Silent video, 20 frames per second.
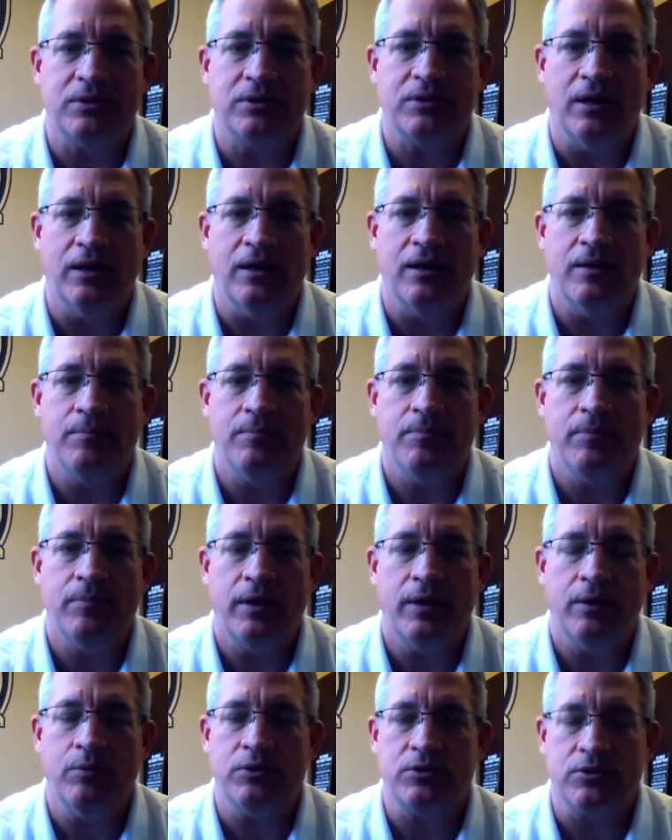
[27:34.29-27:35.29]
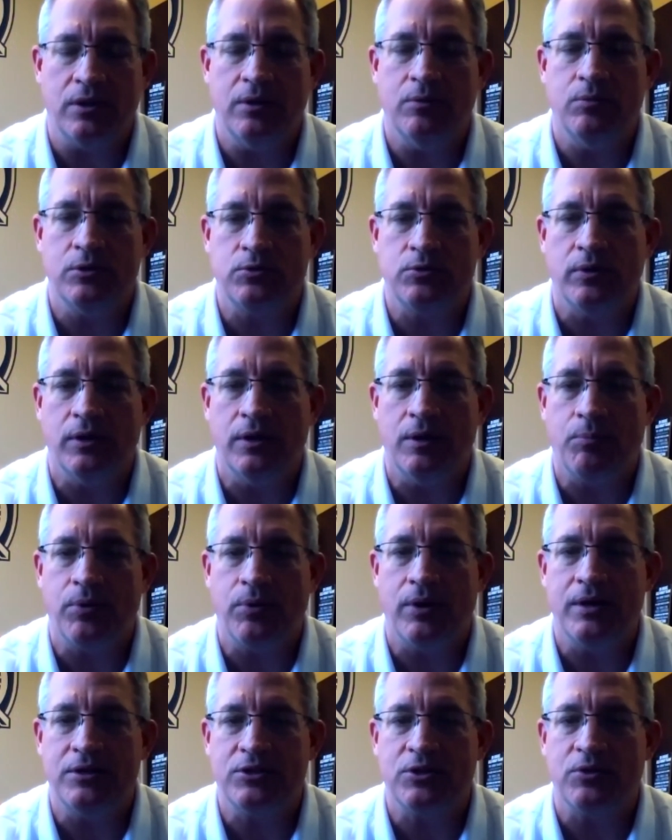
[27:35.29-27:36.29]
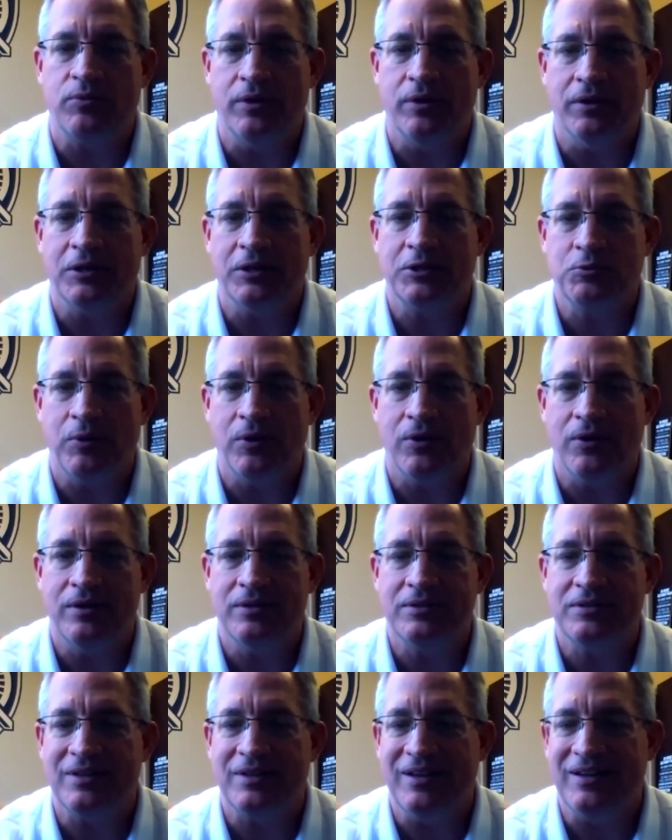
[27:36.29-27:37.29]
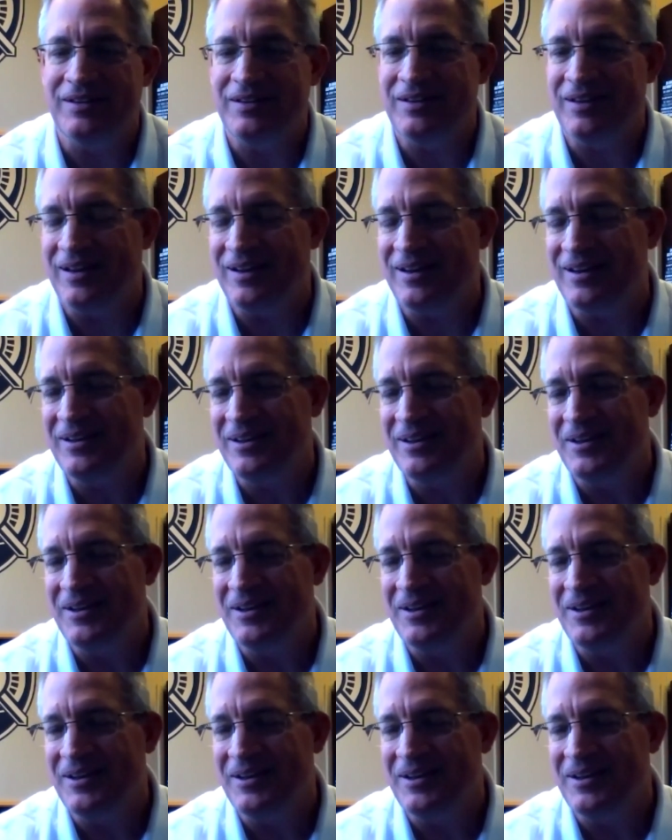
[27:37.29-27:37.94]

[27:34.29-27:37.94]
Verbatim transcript: Um, it was it was really a pretty surreal experience, and uh,